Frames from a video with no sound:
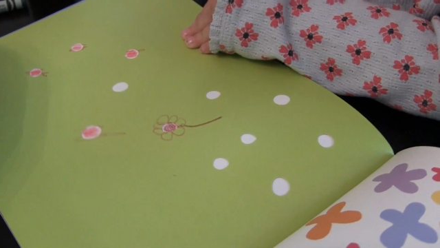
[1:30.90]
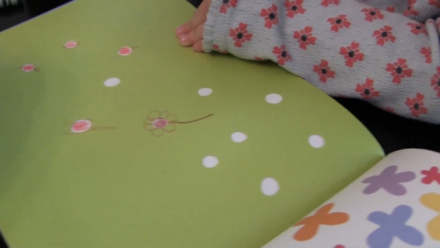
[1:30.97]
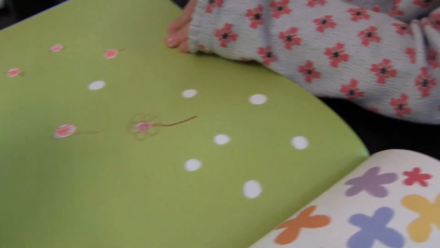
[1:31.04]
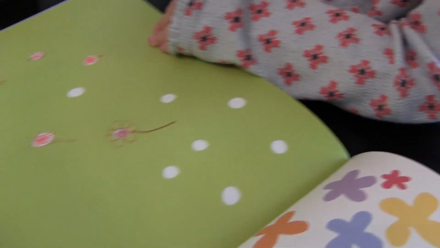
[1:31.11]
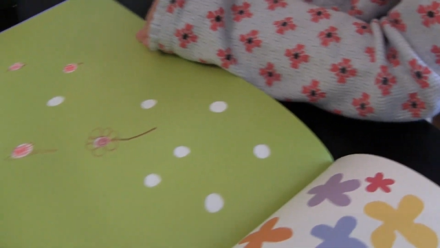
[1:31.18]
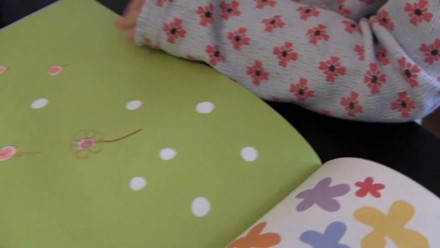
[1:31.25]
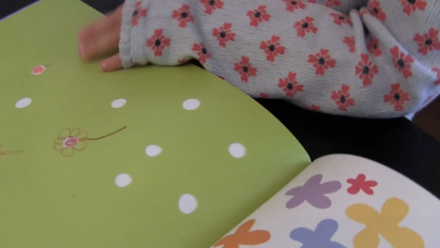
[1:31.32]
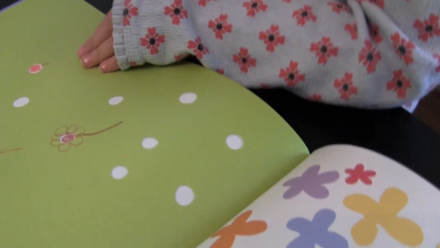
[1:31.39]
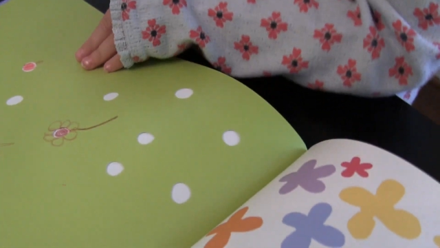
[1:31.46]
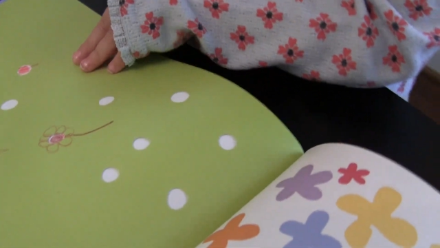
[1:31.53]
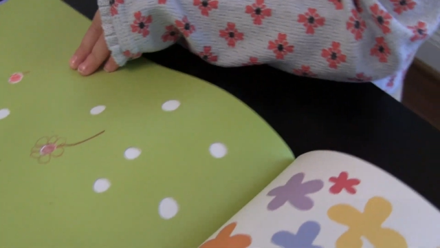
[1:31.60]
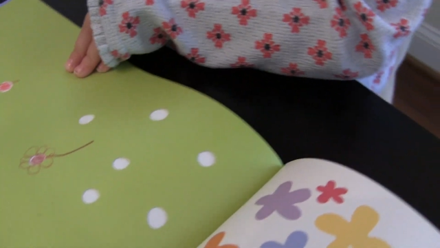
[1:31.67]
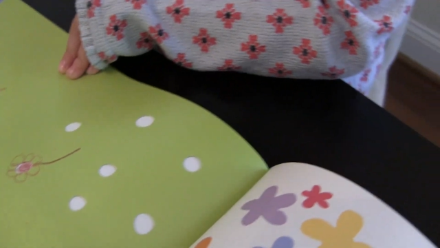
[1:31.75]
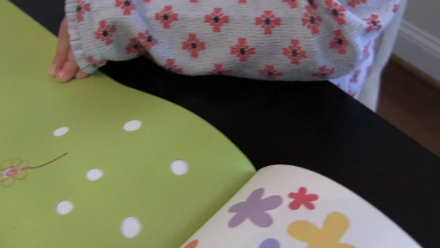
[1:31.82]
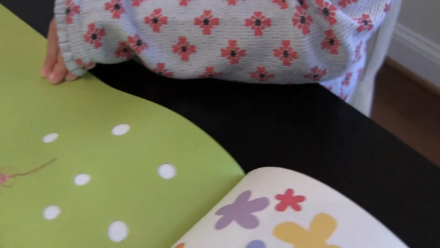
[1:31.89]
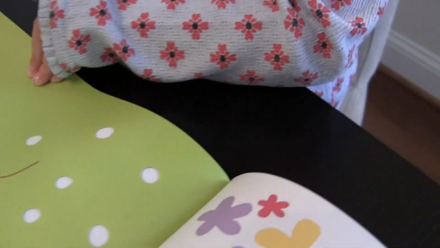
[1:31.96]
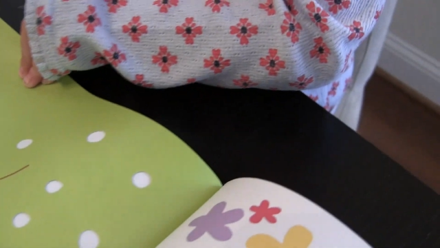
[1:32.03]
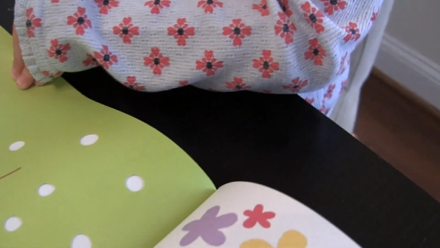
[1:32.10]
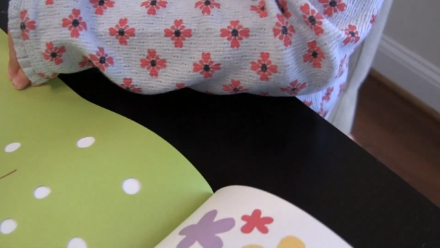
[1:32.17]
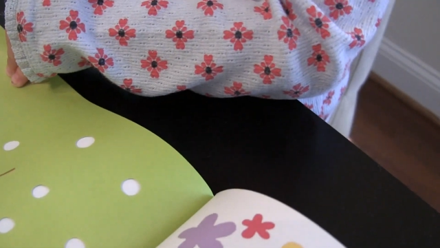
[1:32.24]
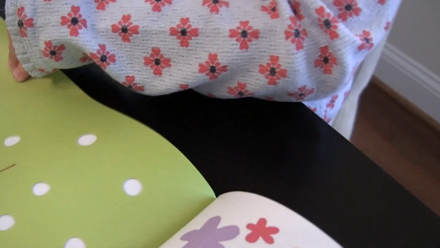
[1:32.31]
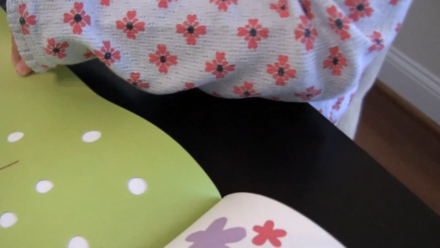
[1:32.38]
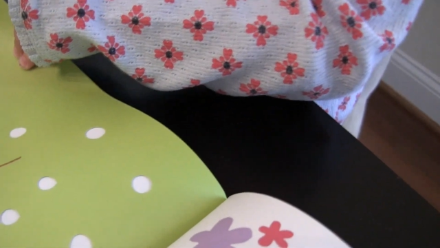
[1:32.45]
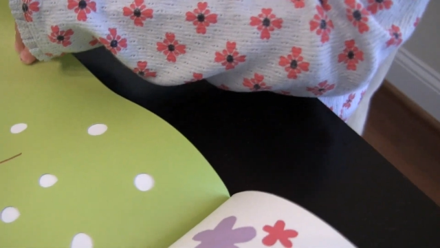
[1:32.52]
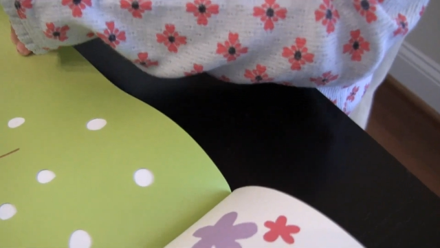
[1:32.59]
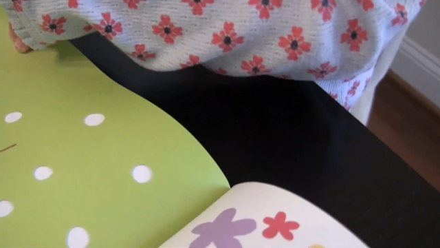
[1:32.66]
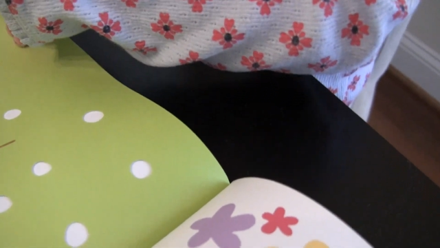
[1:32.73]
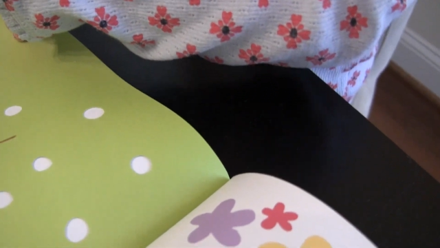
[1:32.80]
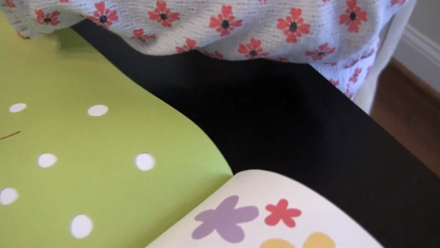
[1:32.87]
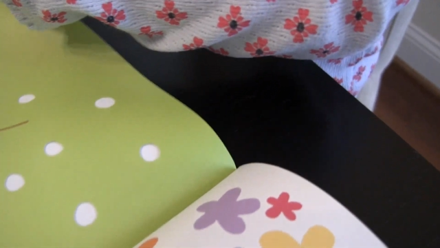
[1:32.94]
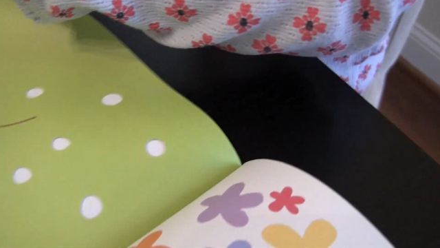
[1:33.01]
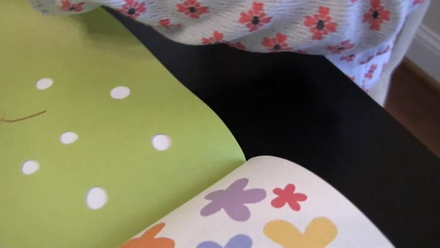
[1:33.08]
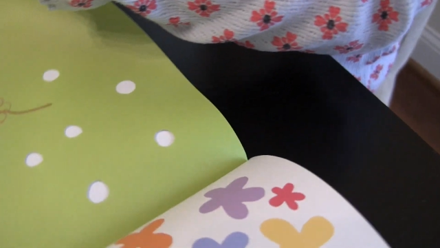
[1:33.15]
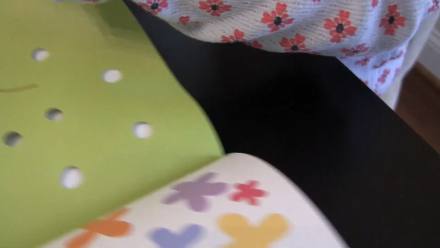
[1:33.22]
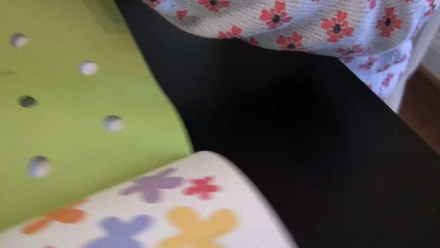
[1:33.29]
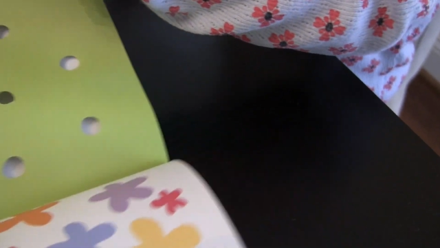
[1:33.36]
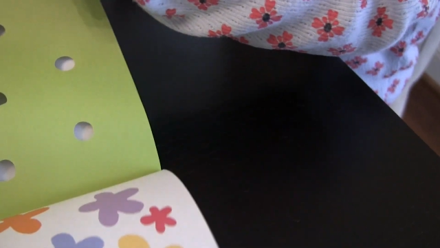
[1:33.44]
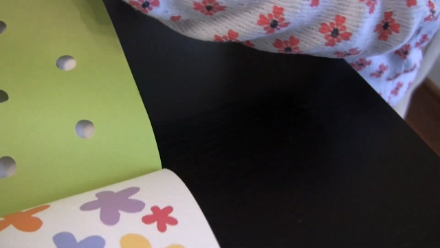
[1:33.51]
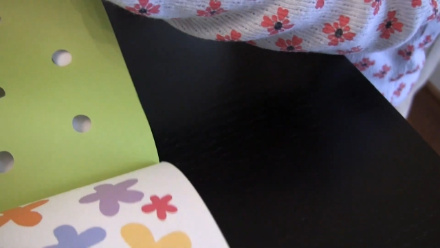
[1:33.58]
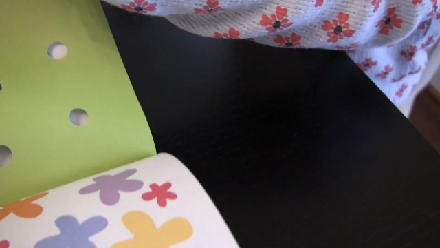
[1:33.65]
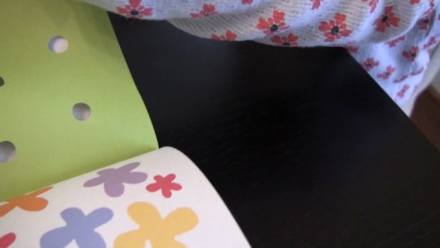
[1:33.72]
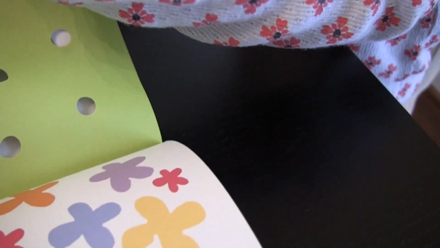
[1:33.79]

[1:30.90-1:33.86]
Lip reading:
(no speaker visible)